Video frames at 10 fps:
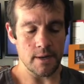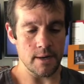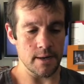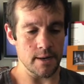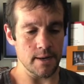
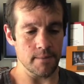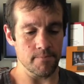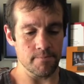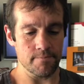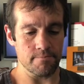
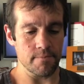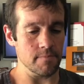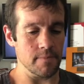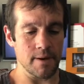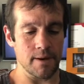I'm
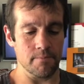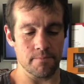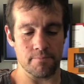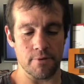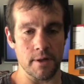
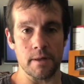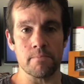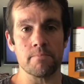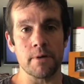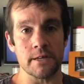
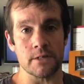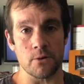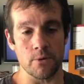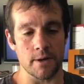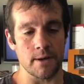pretty
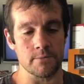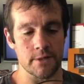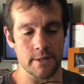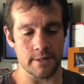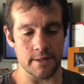basic when it comes
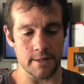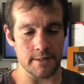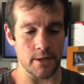to these things.